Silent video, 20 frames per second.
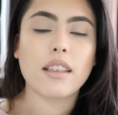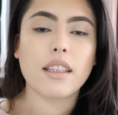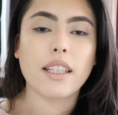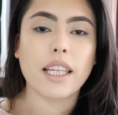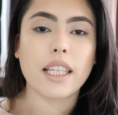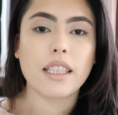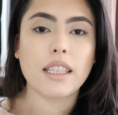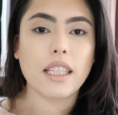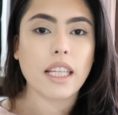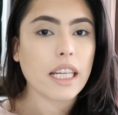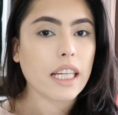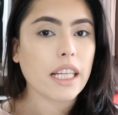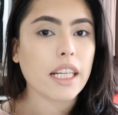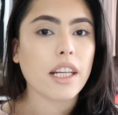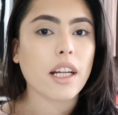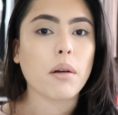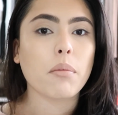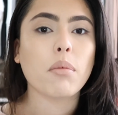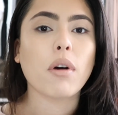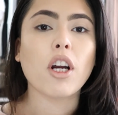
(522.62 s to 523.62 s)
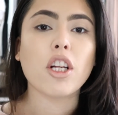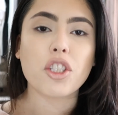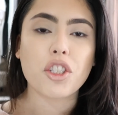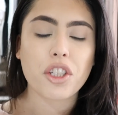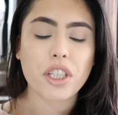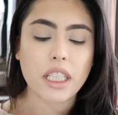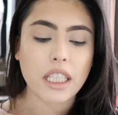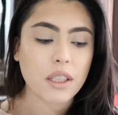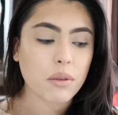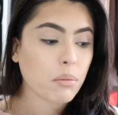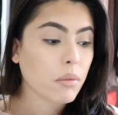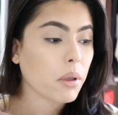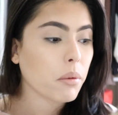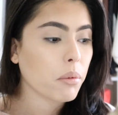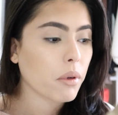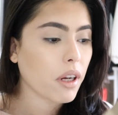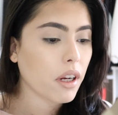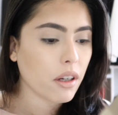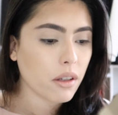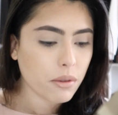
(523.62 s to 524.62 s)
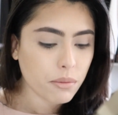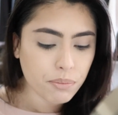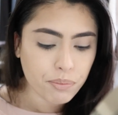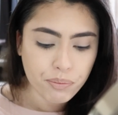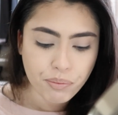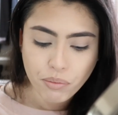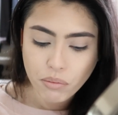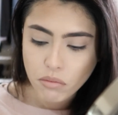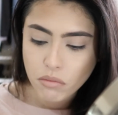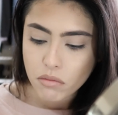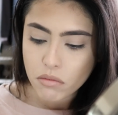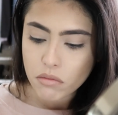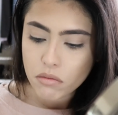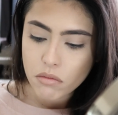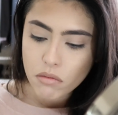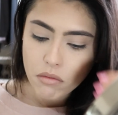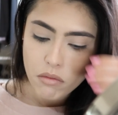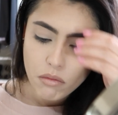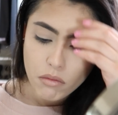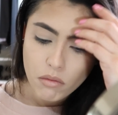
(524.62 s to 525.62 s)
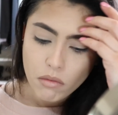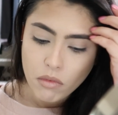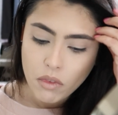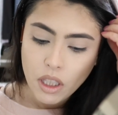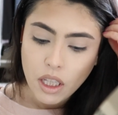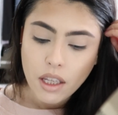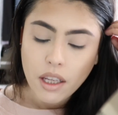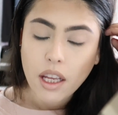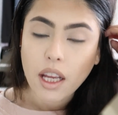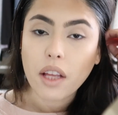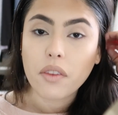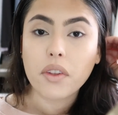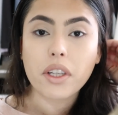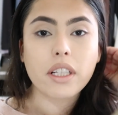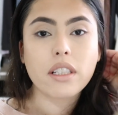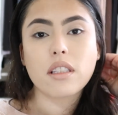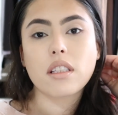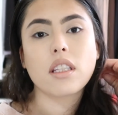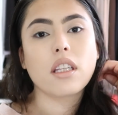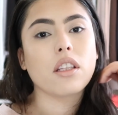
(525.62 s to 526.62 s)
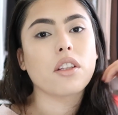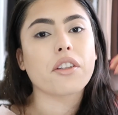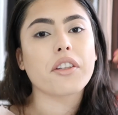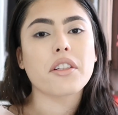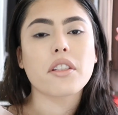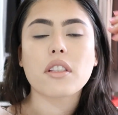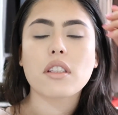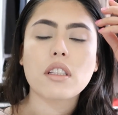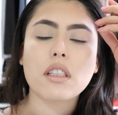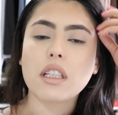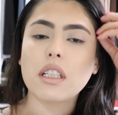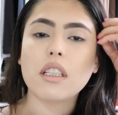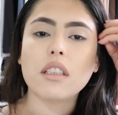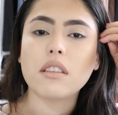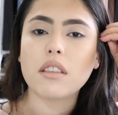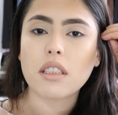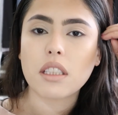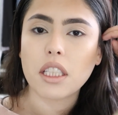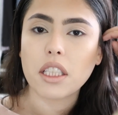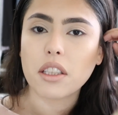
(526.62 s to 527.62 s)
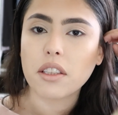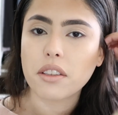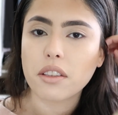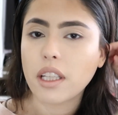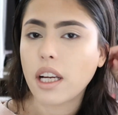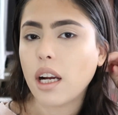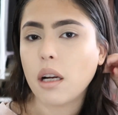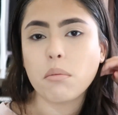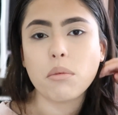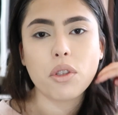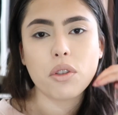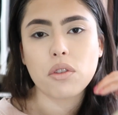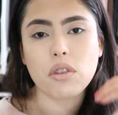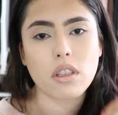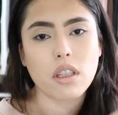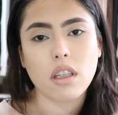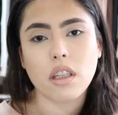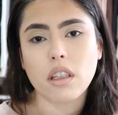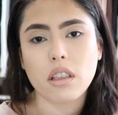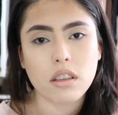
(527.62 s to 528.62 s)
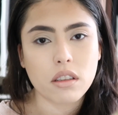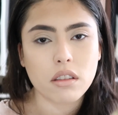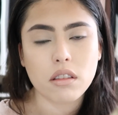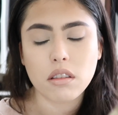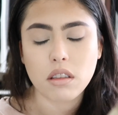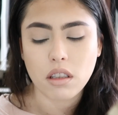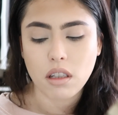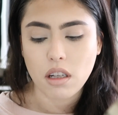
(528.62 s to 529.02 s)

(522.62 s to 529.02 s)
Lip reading: like lighten up underneath my brow. And the concealer is the concealer that I'm using